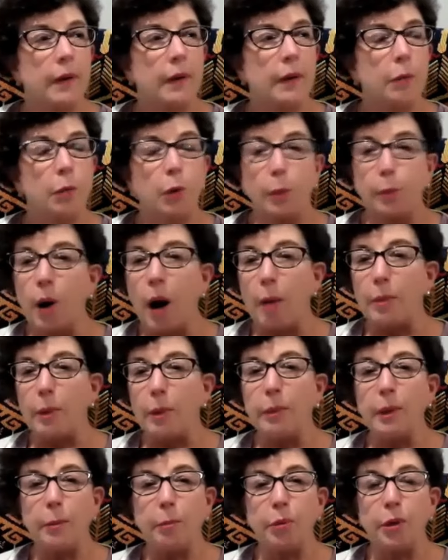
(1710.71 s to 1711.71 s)
We're
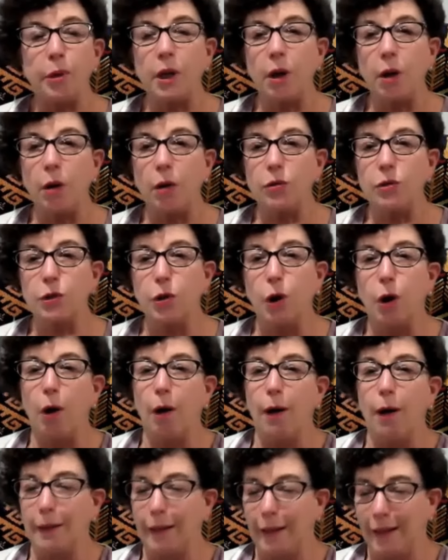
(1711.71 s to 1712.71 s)
probably pretty old
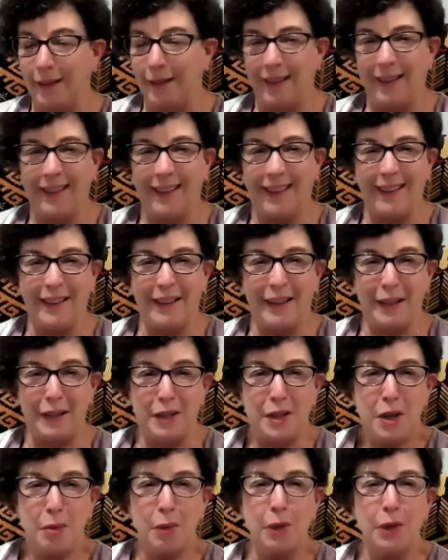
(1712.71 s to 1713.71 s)
school.
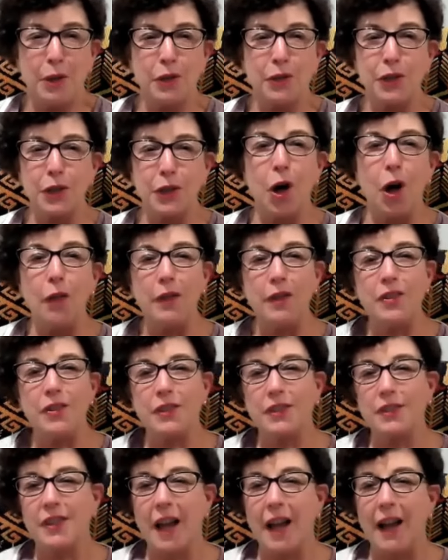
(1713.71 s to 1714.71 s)
We're using all this
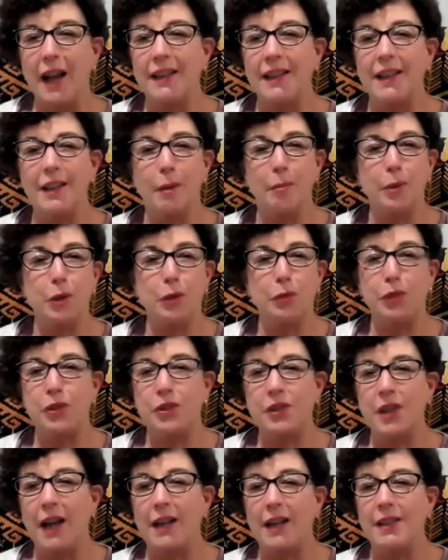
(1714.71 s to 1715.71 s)
beautiful
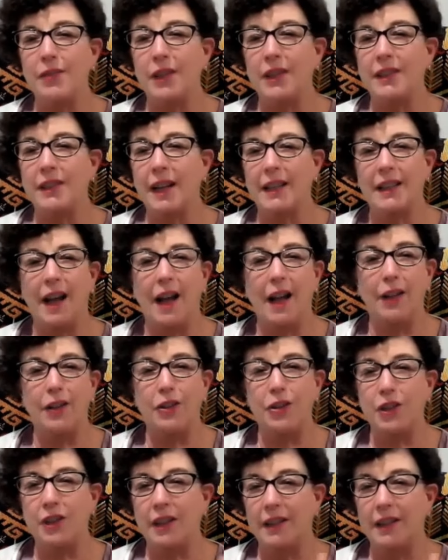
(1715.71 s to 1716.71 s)
scientific
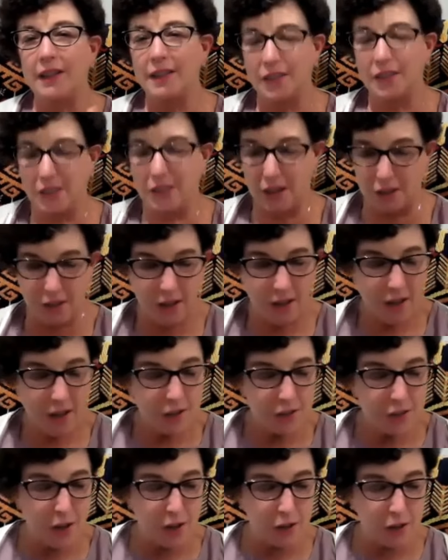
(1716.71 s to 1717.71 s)
technology and stuff,
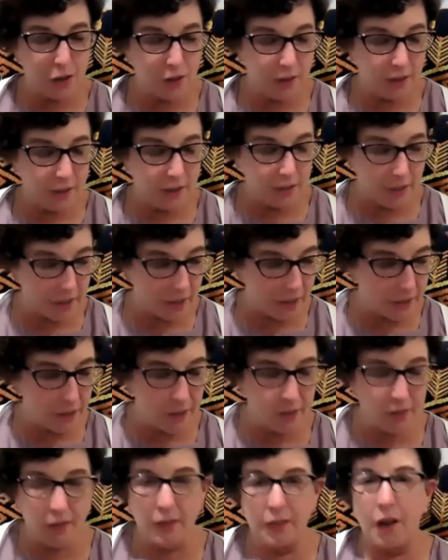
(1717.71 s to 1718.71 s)
such in
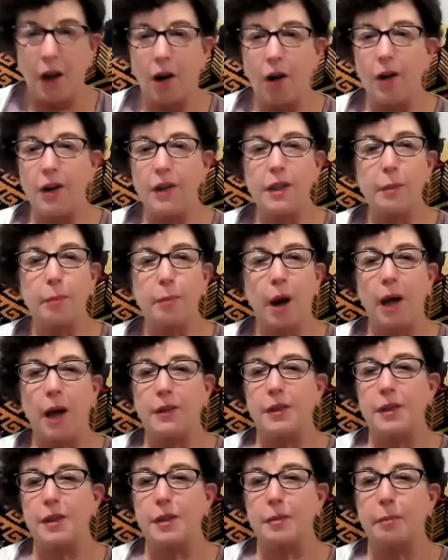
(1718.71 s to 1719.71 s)
the R&D
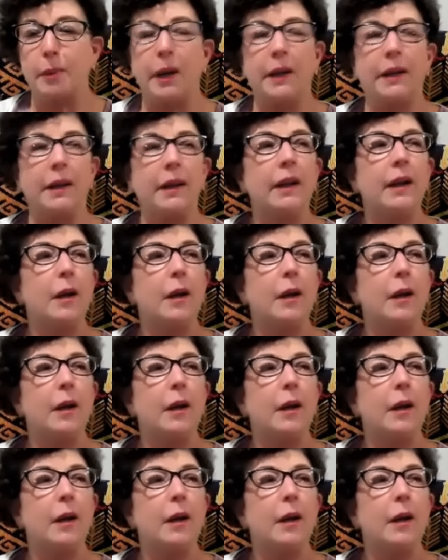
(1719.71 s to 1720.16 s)
process, but